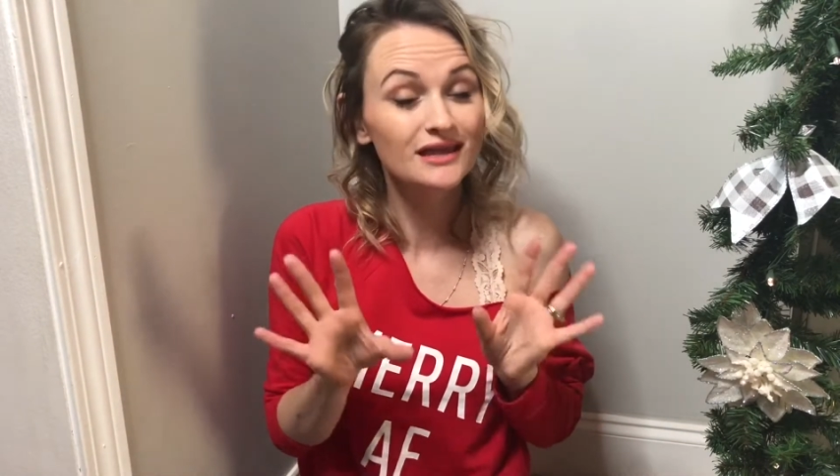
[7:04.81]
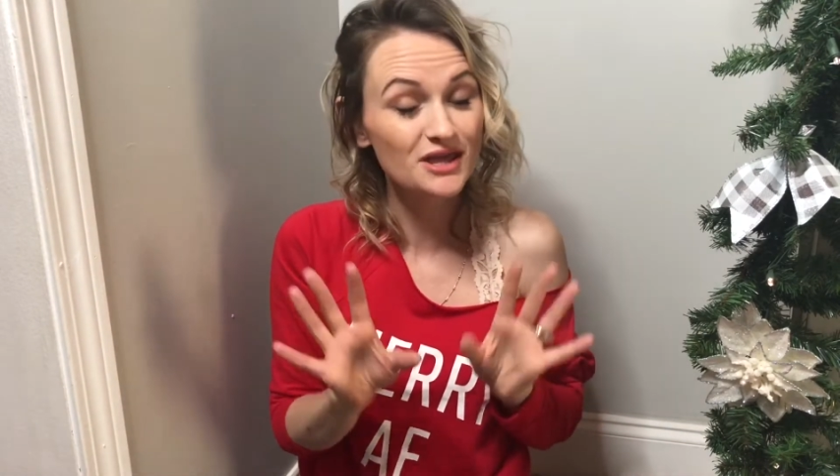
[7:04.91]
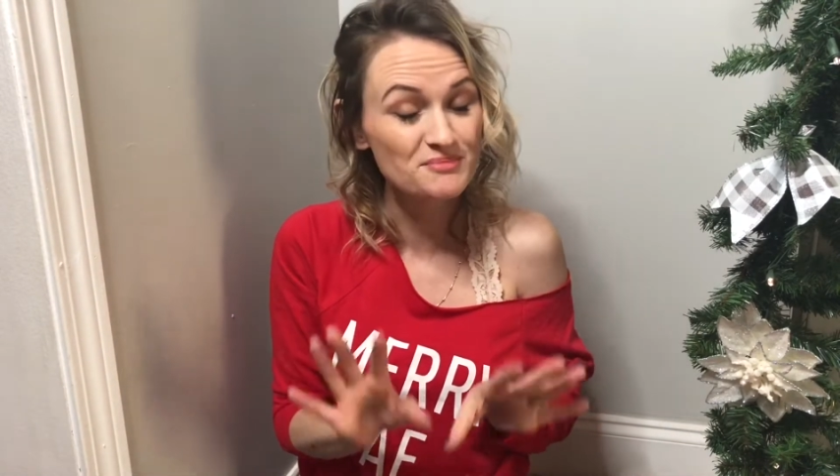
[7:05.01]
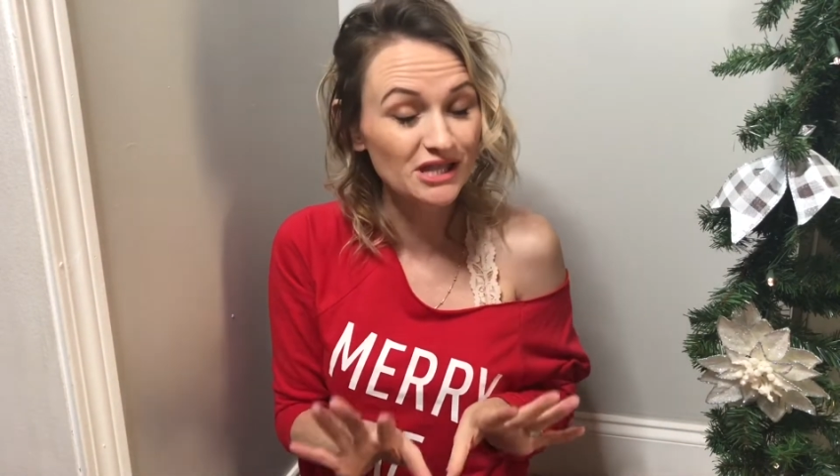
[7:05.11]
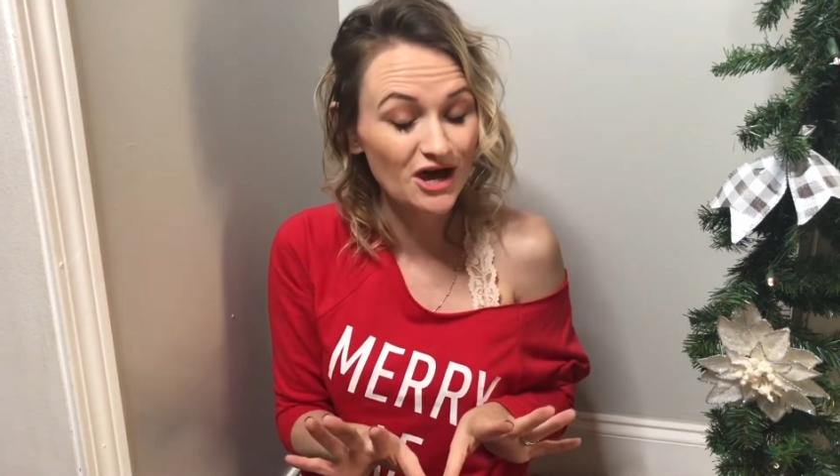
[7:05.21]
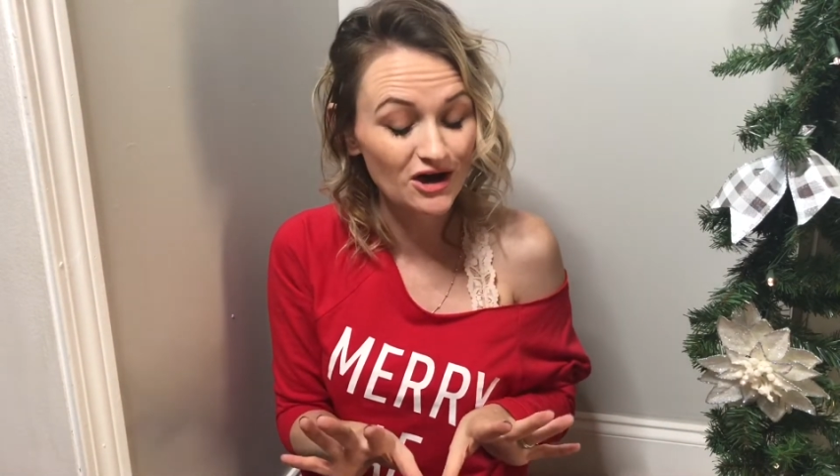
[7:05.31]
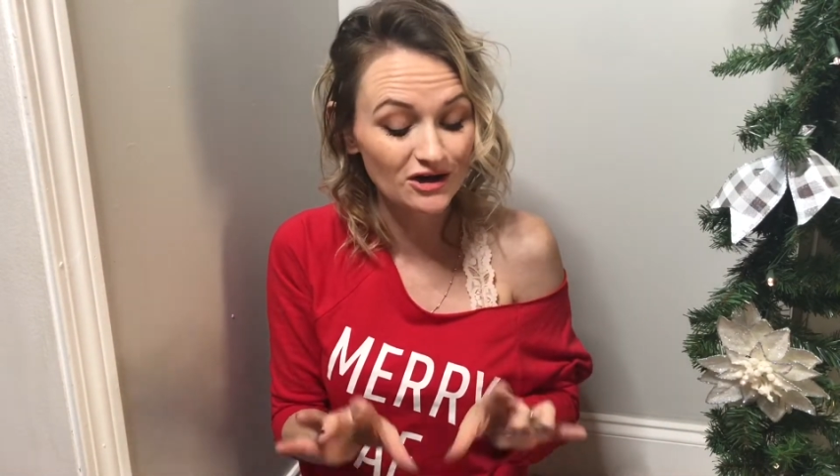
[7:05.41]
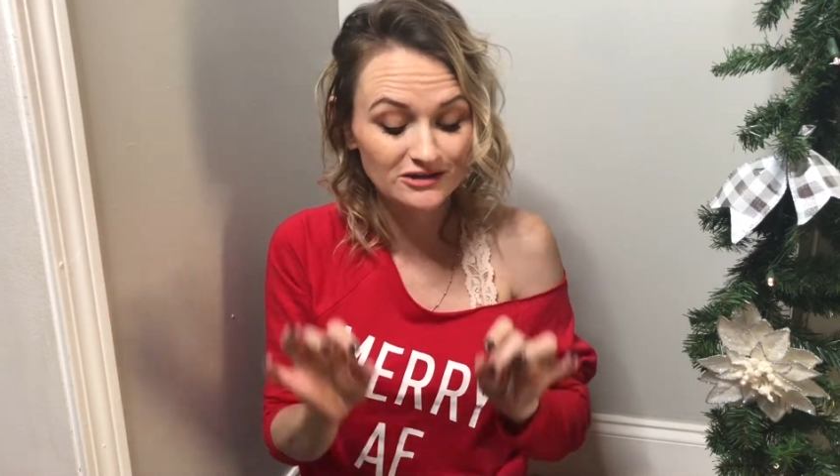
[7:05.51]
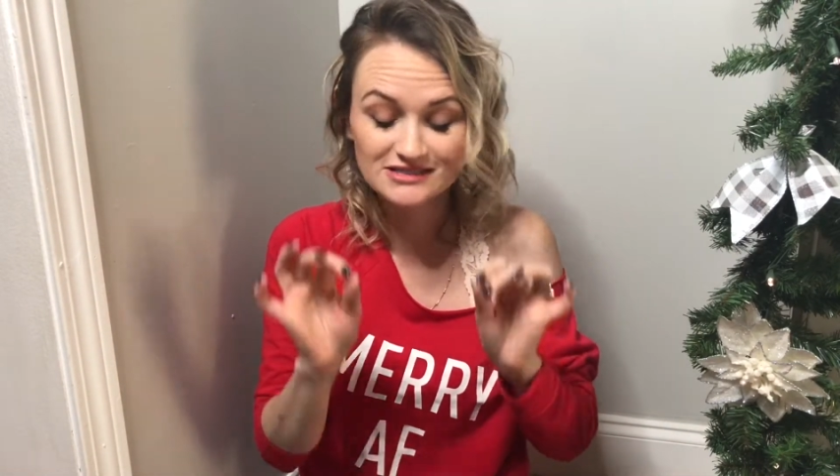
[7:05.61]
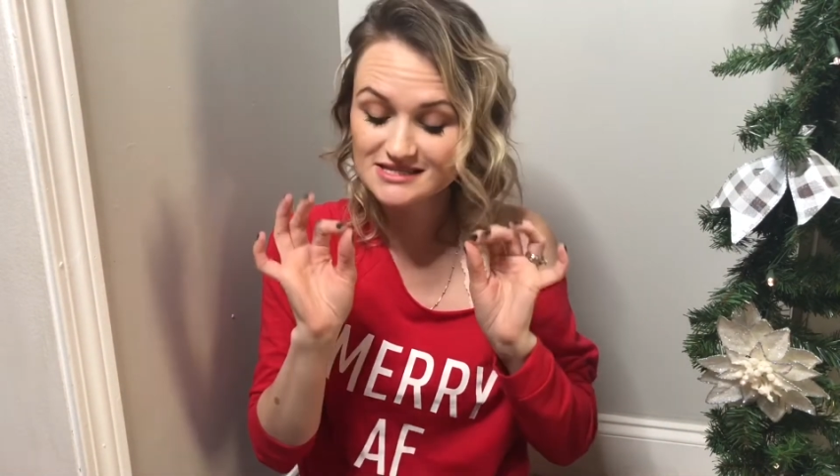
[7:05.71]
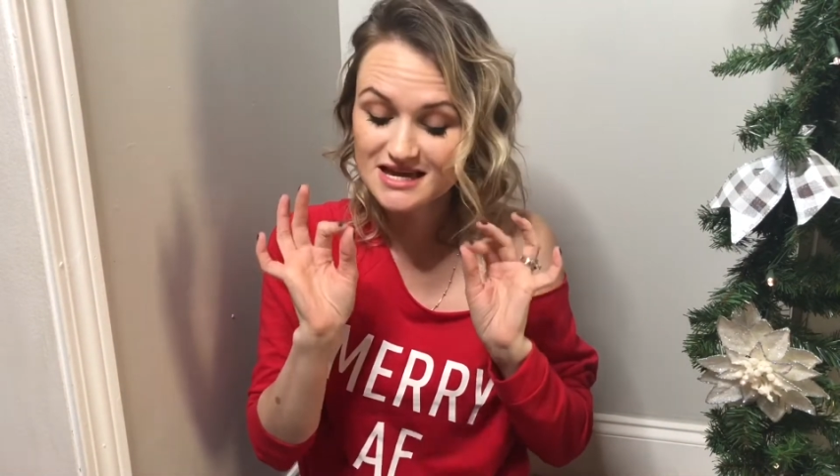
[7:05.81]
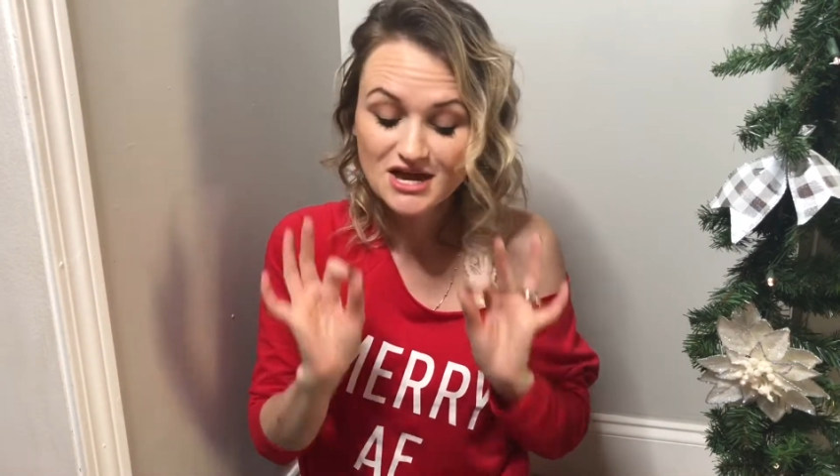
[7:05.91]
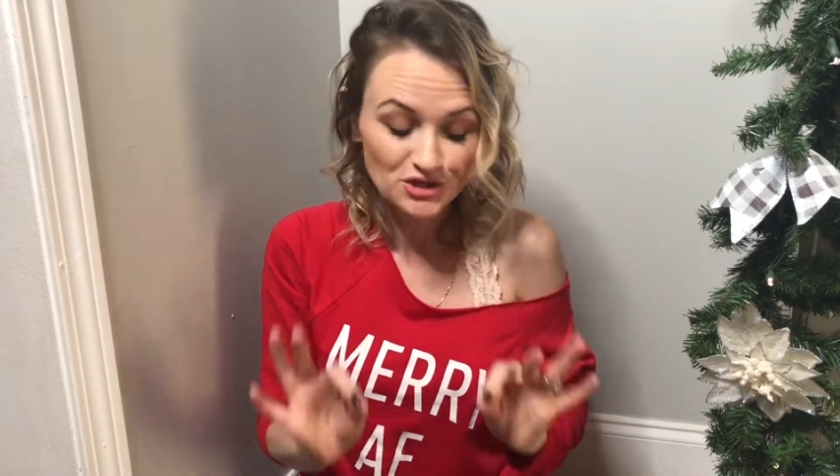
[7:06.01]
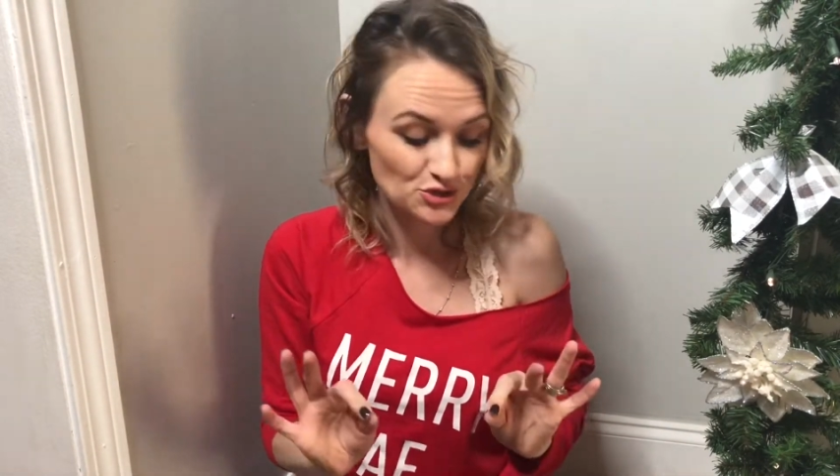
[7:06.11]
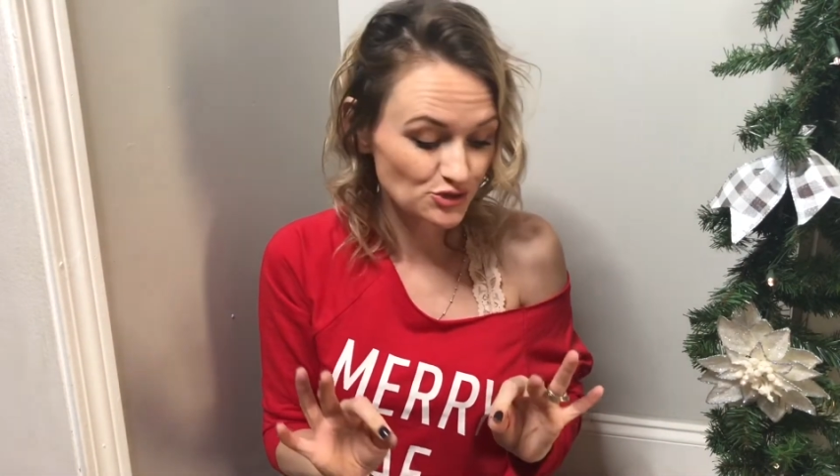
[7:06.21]
he belongs.
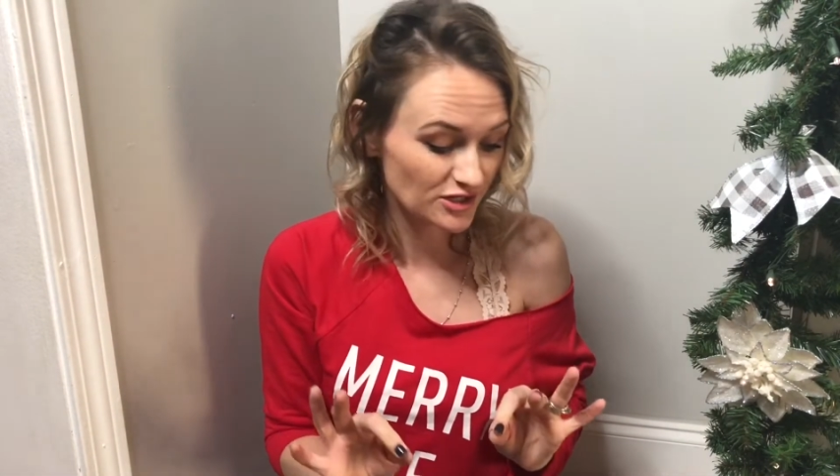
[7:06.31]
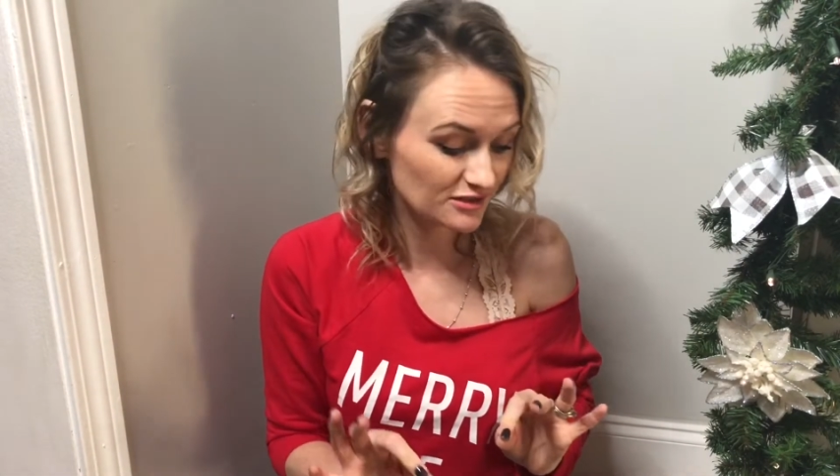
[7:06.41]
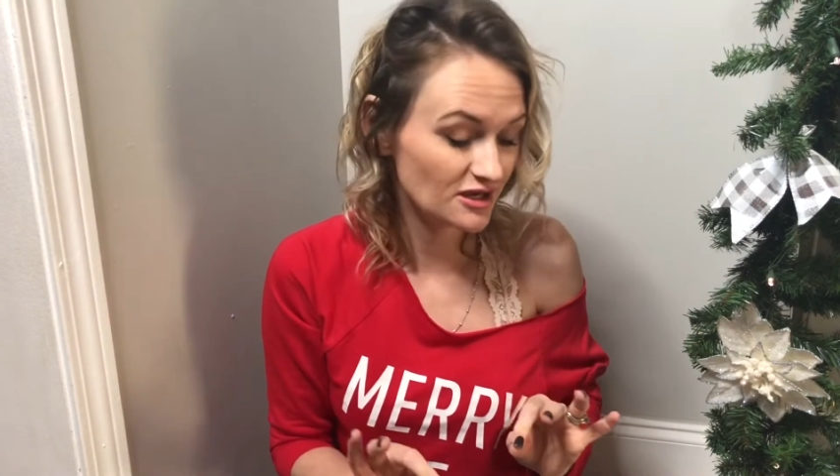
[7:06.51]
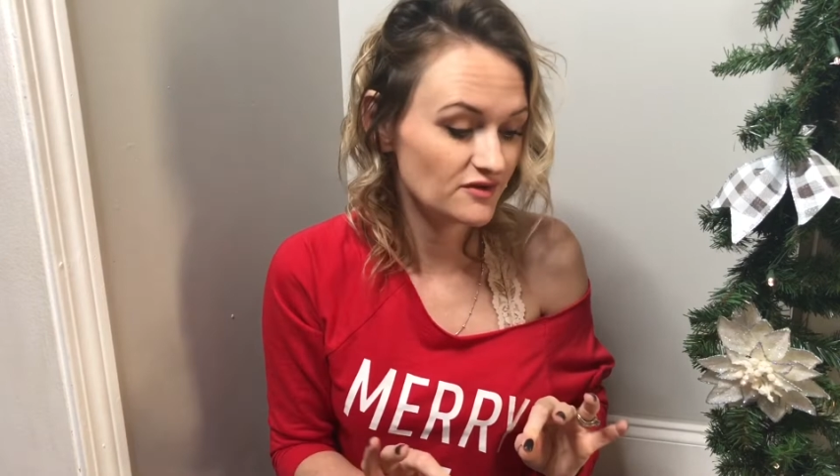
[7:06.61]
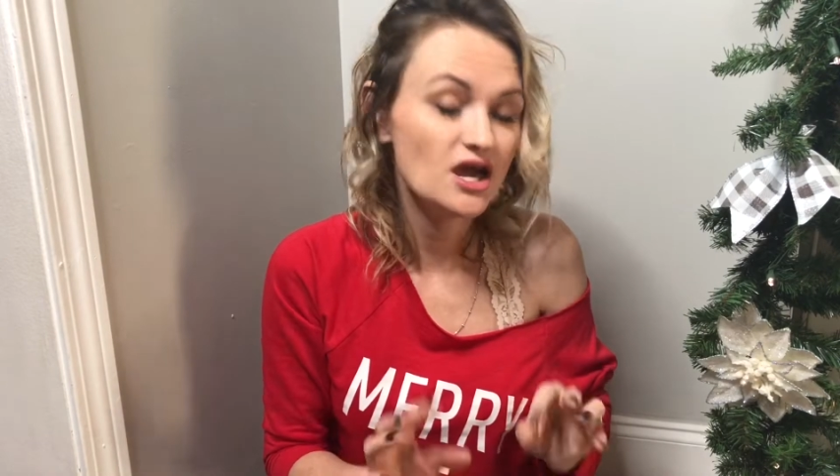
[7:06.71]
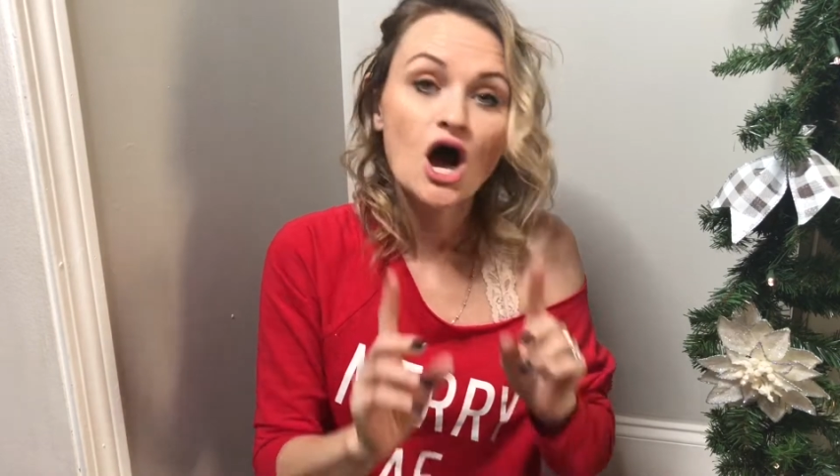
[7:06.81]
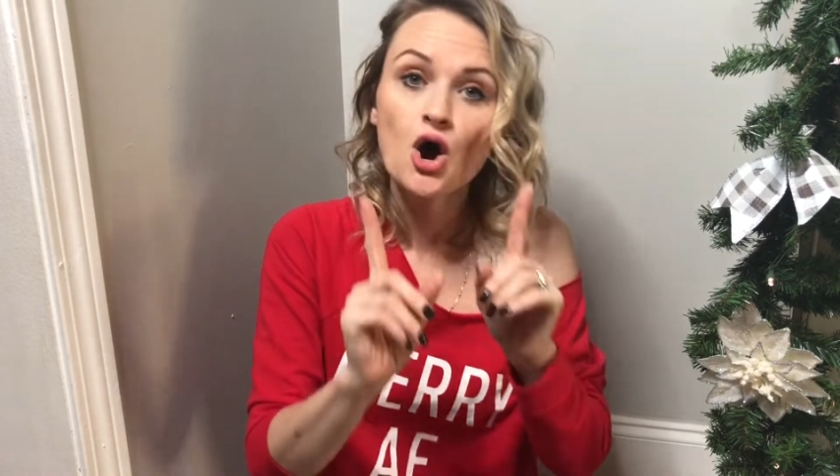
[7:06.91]
You're gonna love it.